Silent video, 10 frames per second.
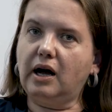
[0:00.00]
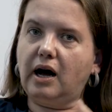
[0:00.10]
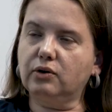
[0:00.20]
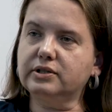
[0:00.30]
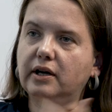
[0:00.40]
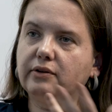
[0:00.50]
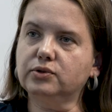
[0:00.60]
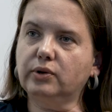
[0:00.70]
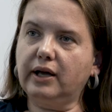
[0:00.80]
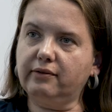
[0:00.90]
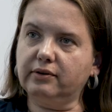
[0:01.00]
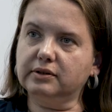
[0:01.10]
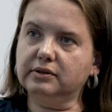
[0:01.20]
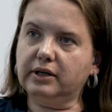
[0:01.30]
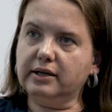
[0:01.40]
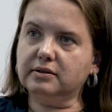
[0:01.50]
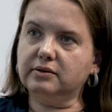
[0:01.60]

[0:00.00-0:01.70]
Ourselves, we haven't raised